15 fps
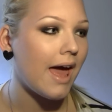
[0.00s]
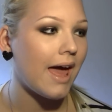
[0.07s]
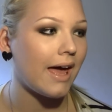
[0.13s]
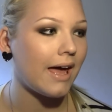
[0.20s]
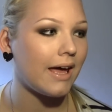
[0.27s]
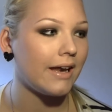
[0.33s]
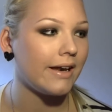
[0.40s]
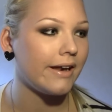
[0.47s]

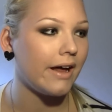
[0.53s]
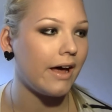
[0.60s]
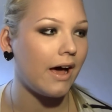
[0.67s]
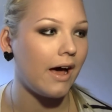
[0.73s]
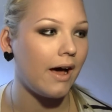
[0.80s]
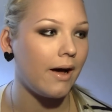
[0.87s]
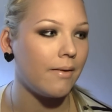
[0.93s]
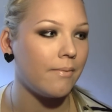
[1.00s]
and
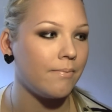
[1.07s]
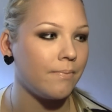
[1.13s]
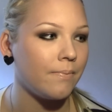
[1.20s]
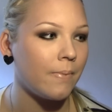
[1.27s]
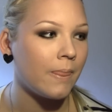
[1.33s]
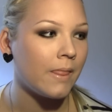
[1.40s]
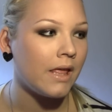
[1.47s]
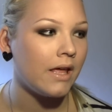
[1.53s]
um,
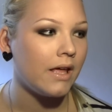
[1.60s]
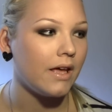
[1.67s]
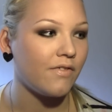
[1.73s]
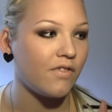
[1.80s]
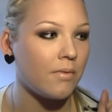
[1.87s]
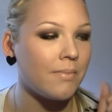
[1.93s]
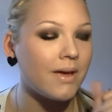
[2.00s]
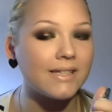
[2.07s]

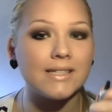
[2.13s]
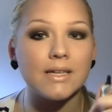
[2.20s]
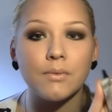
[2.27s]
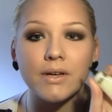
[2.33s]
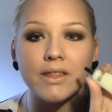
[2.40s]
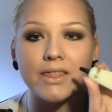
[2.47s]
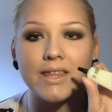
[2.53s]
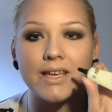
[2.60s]
if you mix it
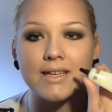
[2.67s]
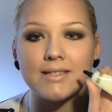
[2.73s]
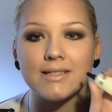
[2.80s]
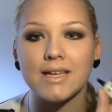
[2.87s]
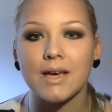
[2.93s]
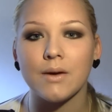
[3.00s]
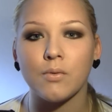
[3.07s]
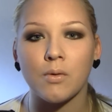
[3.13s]
with
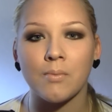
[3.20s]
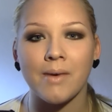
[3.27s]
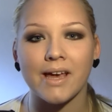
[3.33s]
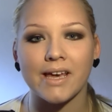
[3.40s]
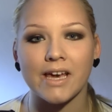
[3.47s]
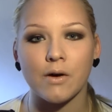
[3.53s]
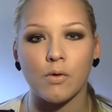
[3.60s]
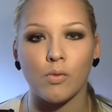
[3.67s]
this it will
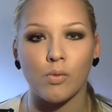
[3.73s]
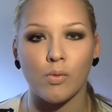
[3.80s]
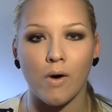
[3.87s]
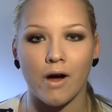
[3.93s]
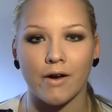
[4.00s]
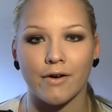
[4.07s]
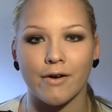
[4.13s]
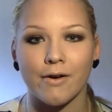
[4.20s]
make it
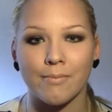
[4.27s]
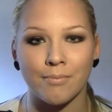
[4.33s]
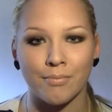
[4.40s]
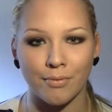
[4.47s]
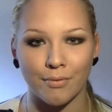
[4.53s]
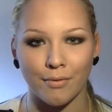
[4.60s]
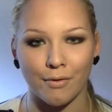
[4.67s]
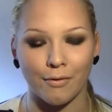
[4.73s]

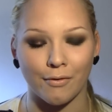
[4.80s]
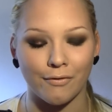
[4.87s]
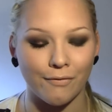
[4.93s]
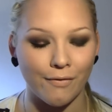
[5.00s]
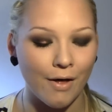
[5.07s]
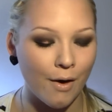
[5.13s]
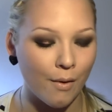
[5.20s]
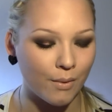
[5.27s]

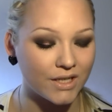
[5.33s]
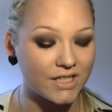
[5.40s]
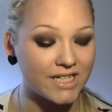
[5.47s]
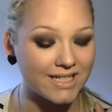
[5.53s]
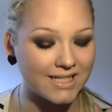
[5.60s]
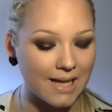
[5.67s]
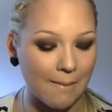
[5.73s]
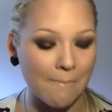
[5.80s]
waterproof which
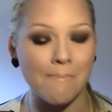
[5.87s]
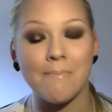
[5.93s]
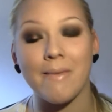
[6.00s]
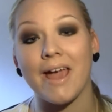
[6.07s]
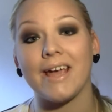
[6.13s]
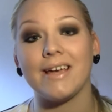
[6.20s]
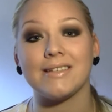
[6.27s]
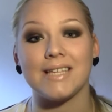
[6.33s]
is
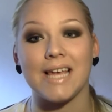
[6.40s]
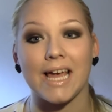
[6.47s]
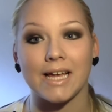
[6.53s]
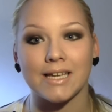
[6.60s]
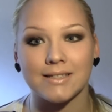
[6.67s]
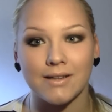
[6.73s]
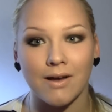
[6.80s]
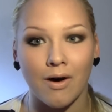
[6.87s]

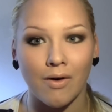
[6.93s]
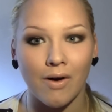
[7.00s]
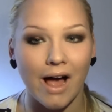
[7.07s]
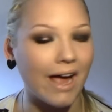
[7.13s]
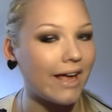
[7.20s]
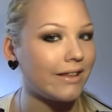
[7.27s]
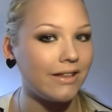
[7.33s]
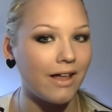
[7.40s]
amazing so
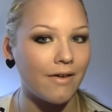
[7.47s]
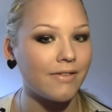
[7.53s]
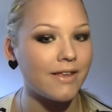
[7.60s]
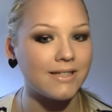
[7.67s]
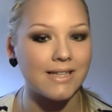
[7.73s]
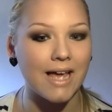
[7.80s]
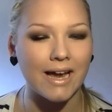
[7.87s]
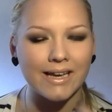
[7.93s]
I love
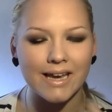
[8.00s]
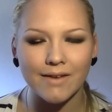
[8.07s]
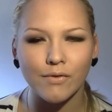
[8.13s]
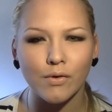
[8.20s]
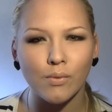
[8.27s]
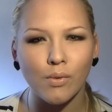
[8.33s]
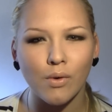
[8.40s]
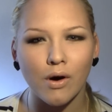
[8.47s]
this I
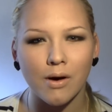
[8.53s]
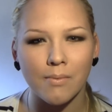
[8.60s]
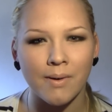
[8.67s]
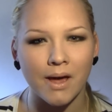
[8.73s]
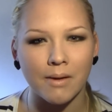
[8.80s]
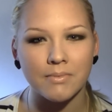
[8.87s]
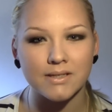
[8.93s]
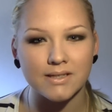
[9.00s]
never wore
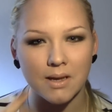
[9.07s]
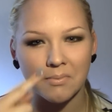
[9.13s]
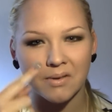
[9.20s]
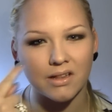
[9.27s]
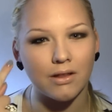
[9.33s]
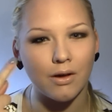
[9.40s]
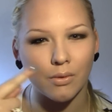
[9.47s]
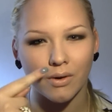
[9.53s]
pigments on
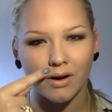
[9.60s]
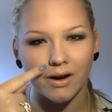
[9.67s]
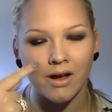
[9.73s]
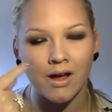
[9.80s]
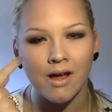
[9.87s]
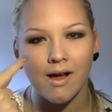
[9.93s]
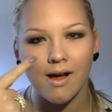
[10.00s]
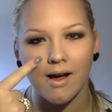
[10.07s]
my lower
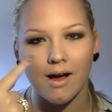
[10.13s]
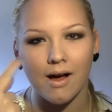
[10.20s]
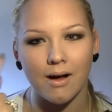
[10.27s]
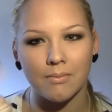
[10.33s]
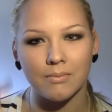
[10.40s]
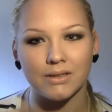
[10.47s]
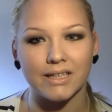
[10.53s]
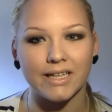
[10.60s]

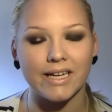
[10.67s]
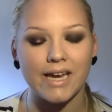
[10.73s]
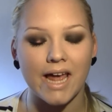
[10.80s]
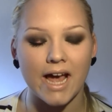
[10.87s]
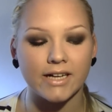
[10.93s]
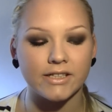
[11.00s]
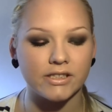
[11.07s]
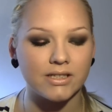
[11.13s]
um, lid
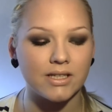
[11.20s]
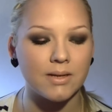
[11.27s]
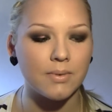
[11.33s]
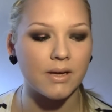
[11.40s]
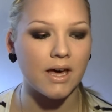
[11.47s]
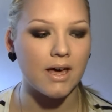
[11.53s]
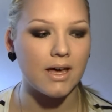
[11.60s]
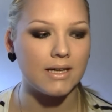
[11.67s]
actually
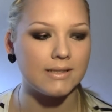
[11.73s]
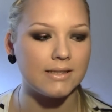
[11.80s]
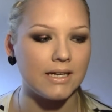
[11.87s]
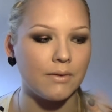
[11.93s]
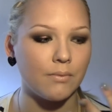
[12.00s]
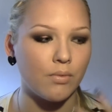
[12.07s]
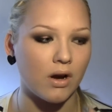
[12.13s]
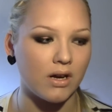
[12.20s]
because
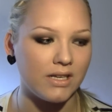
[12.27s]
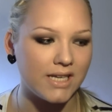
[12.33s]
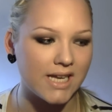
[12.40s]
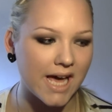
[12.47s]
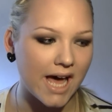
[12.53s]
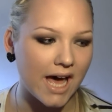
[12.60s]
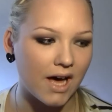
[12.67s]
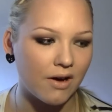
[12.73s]
it run
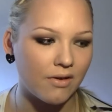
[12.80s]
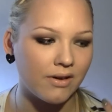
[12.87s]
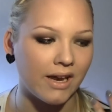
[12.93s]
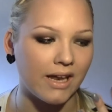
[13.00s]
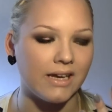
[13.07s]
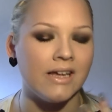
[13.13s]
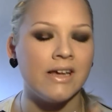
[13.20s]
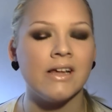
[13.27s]
down
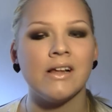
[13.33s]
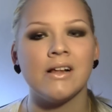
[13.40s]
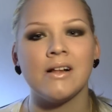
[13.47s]
and